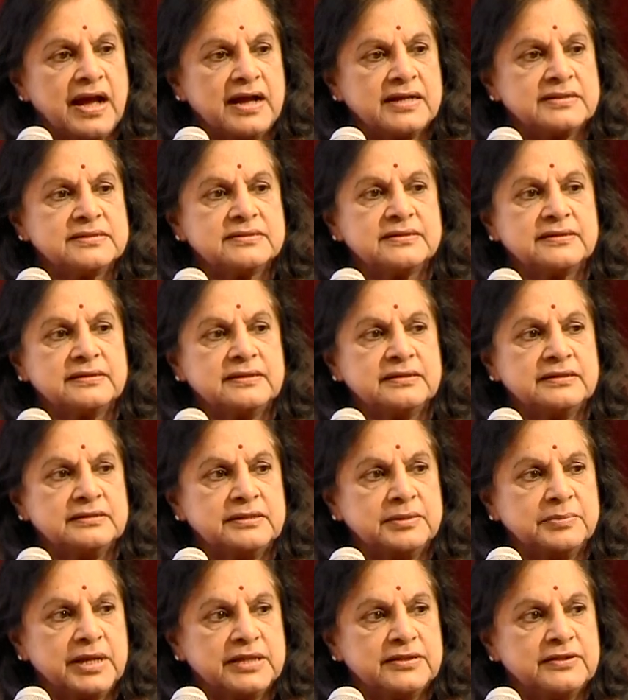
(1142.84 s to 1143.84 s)
ask
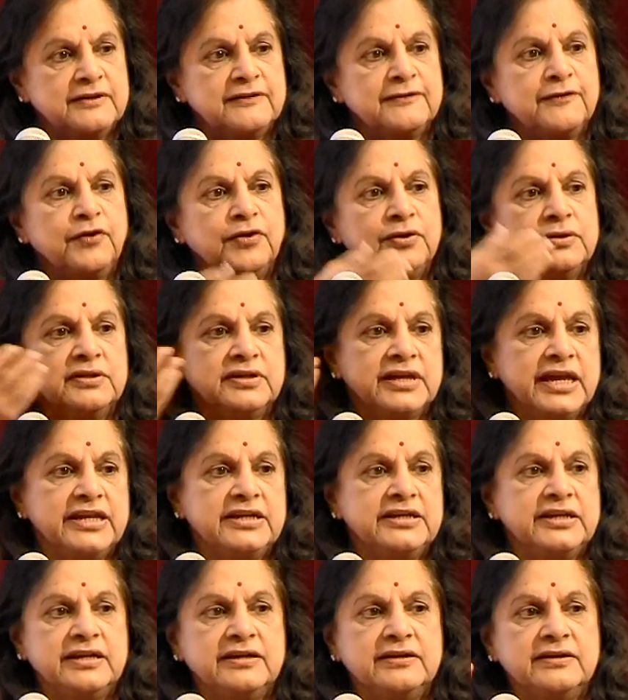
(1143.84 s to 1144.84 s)
the mother or the
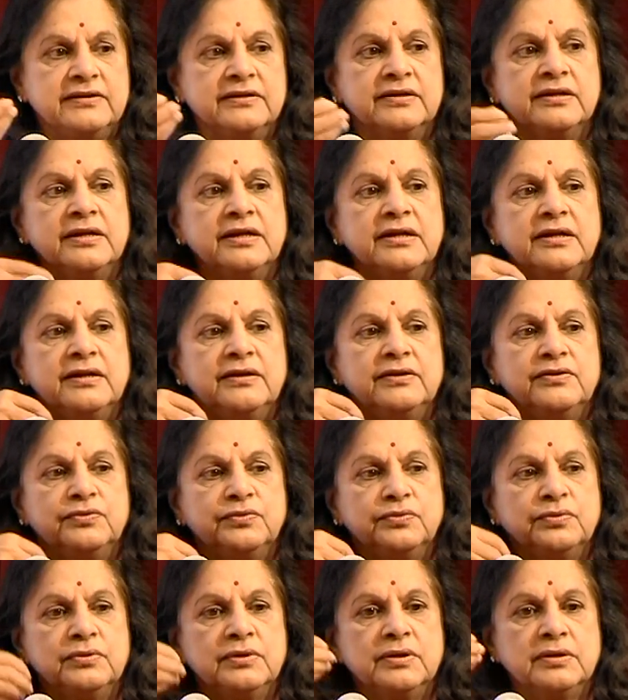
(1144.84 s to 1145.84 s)
caretaker
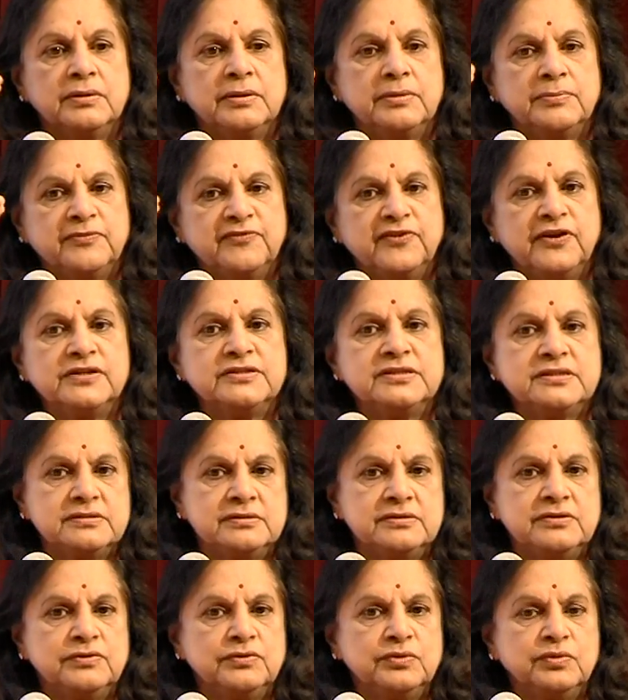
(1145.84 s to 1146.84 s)
to first,
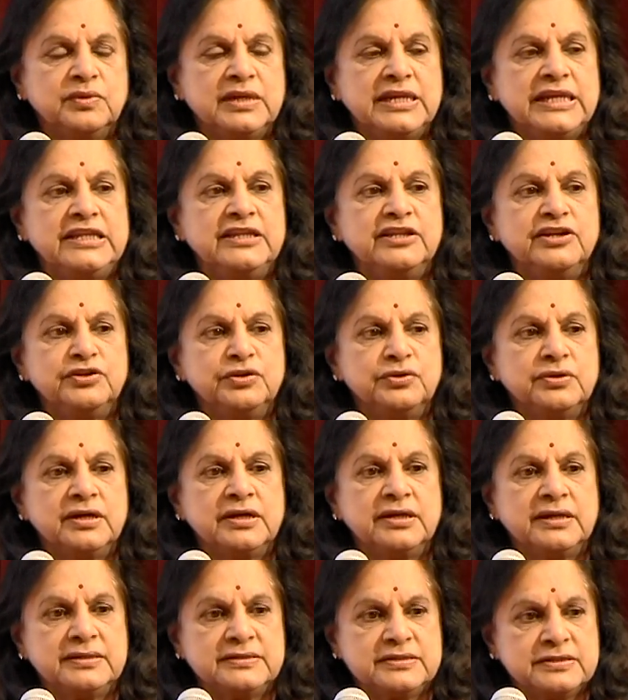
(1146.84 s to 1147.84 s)
clean the
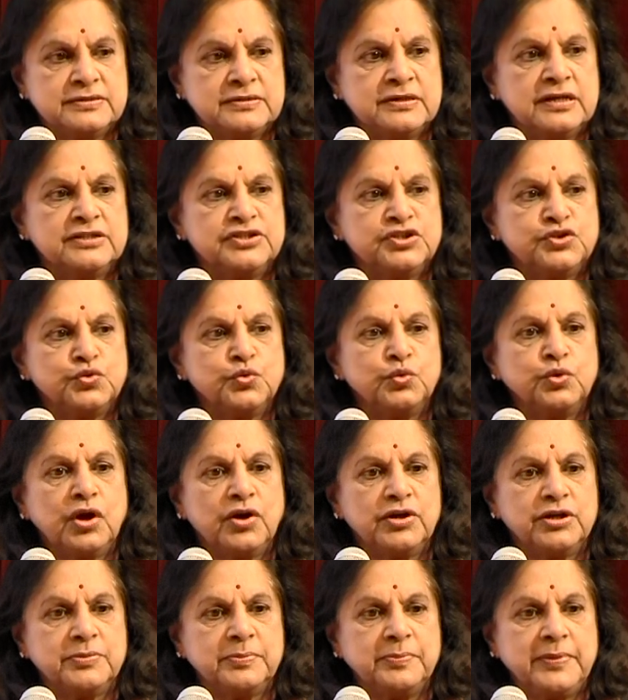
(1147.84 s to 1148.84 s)
stool
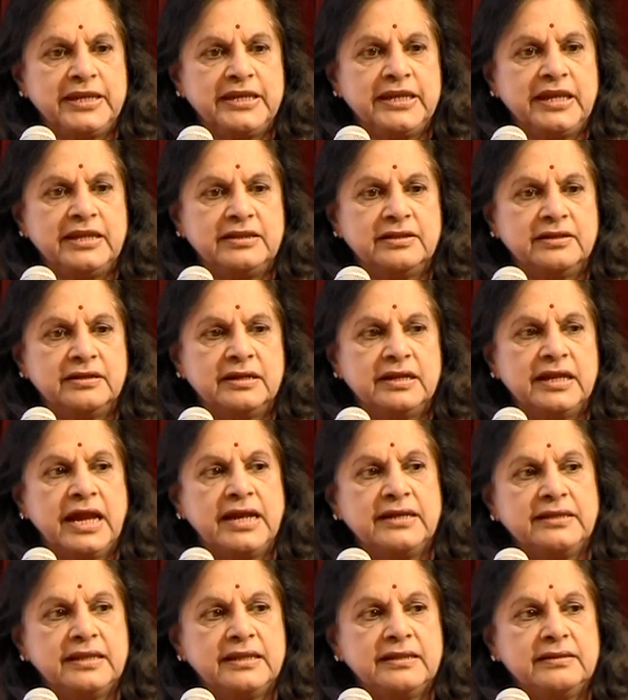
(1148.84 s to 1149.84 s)
or the perianal
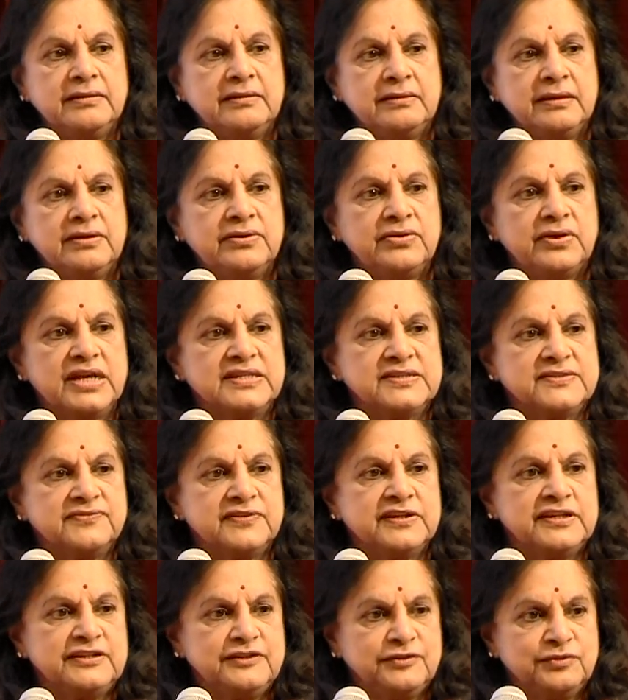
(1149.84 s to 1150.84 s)
and then transfer
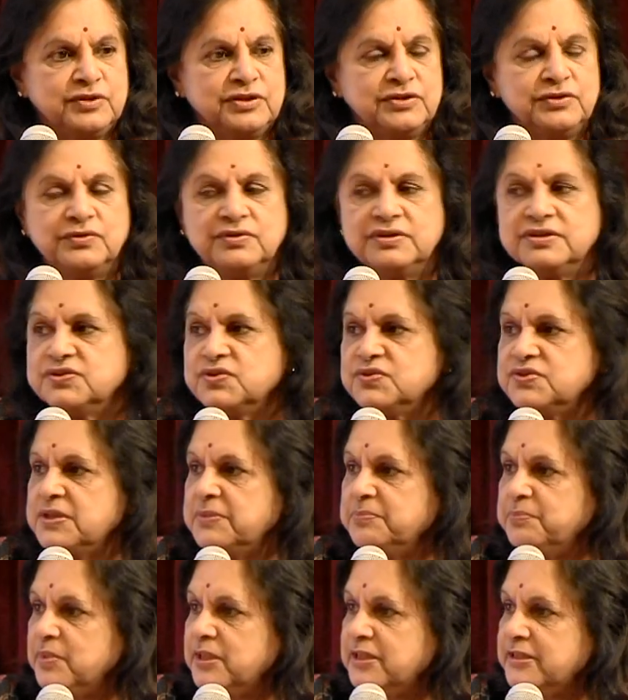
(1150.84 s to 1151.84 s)
it to the urine. So
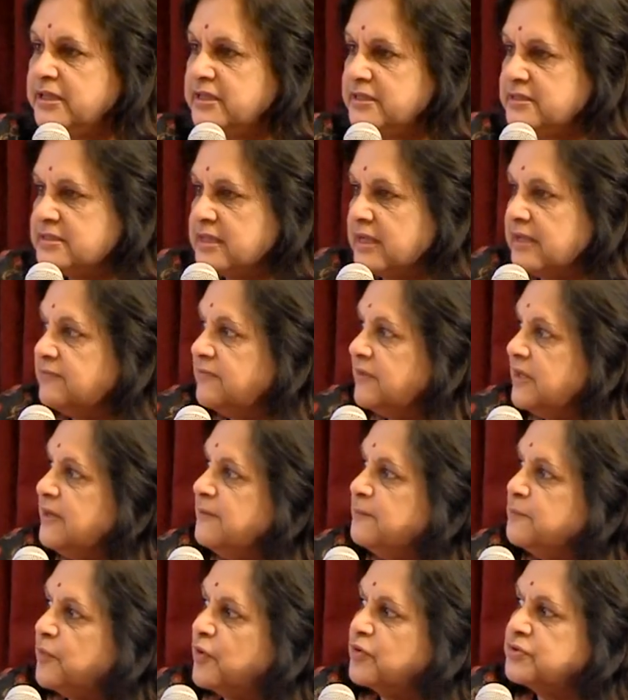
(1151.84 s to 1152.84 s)
simple things are very
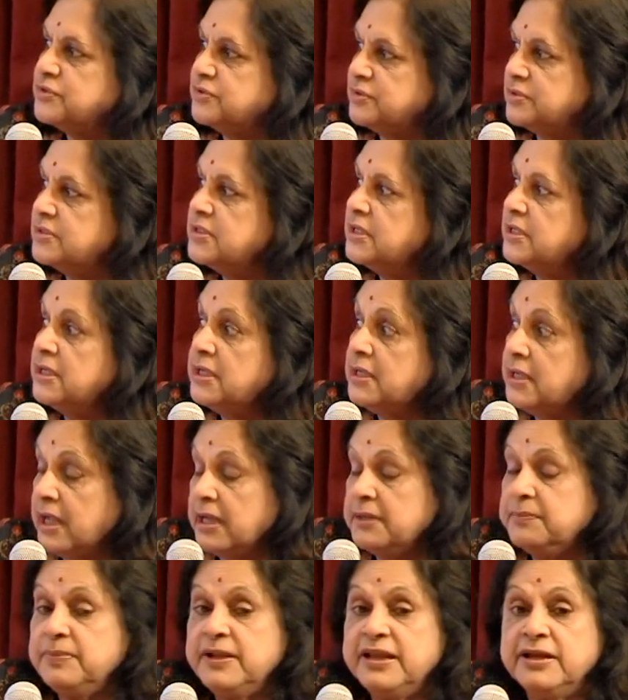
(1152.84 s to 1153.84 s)
important
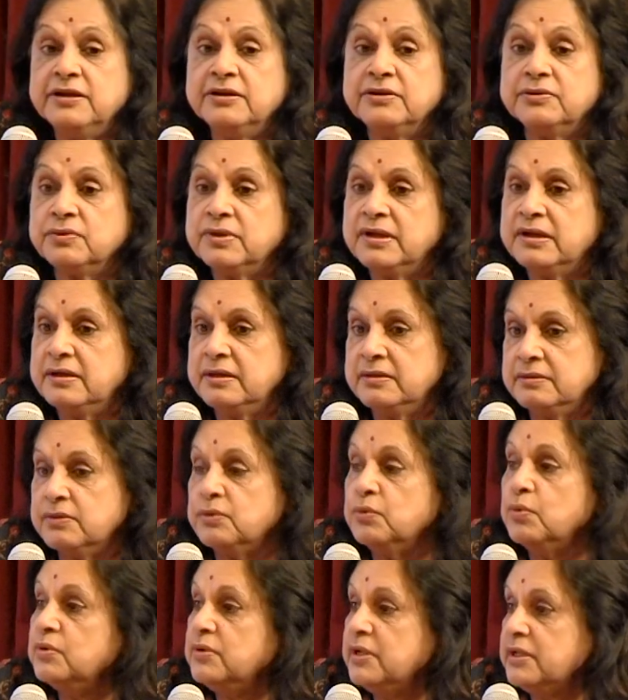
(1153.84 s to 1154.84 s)
and play a
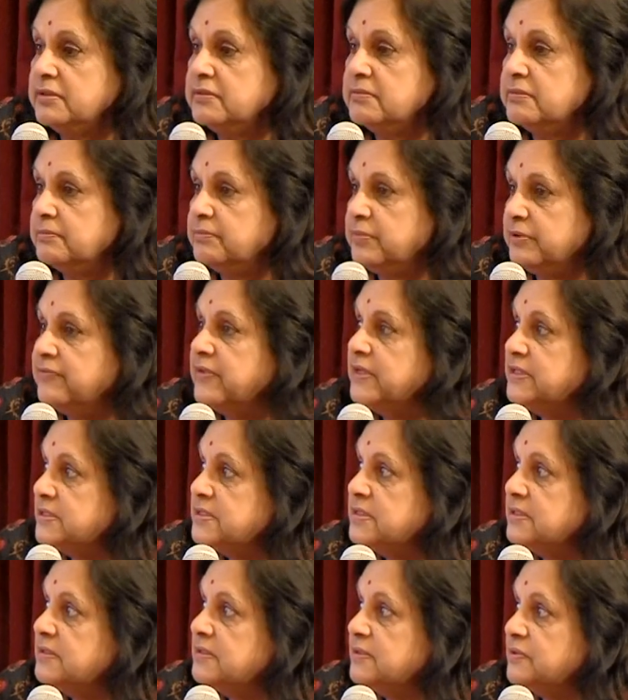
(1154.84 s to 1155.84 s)
role in
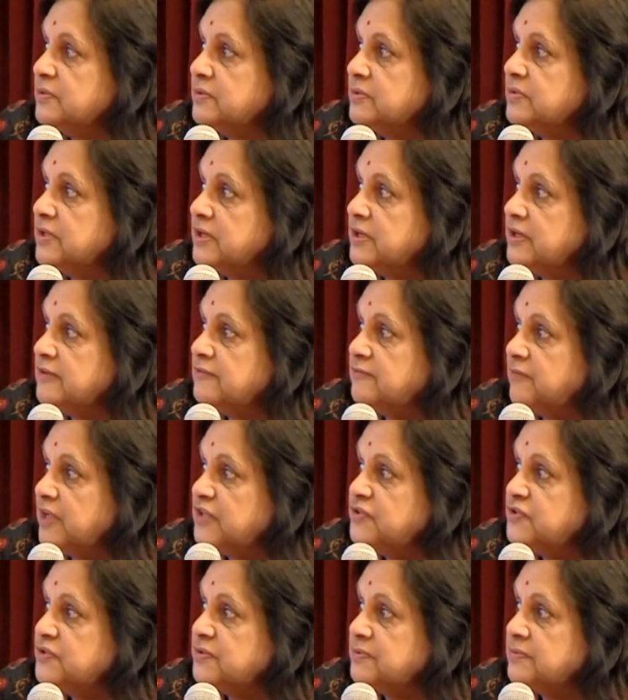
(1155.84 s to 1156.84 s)
preventing the urinary
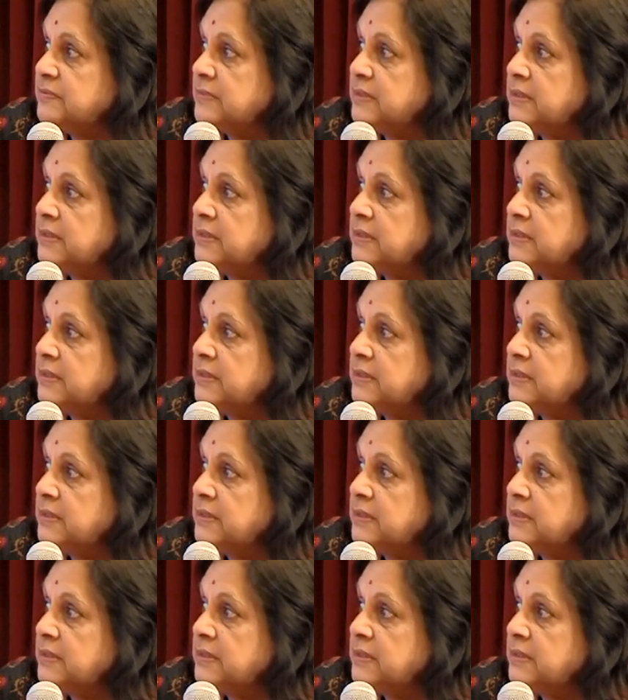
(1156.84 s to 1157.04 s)
infection.